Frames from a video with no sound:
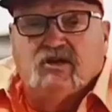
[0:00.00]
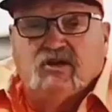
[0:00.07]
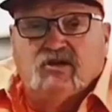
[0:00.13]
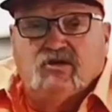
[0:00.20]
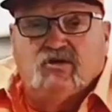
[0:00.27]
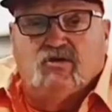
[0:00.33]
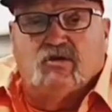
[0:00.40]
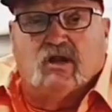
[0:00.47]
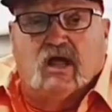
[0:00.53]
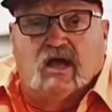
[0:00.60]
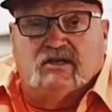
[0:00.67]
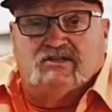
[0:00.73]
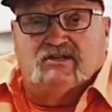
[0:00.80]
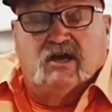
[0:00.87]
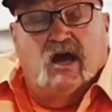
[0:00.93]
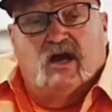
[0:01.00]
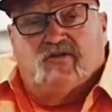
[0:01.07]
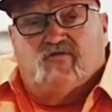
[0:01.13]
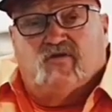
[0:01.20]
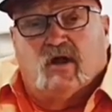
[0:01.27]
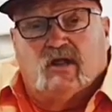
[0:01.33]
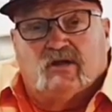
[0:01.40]
utilizing
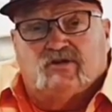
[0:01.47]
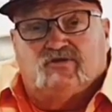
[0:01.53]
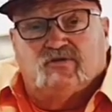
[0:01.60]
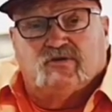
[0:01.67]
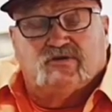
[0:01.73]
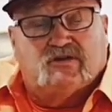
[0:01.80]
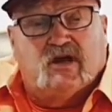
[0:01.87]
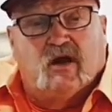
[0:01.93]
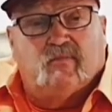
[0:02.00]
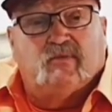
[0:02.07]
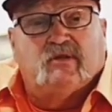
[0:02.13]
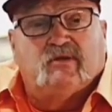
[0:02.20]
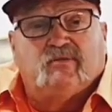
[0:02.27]
hydraulic tools commonly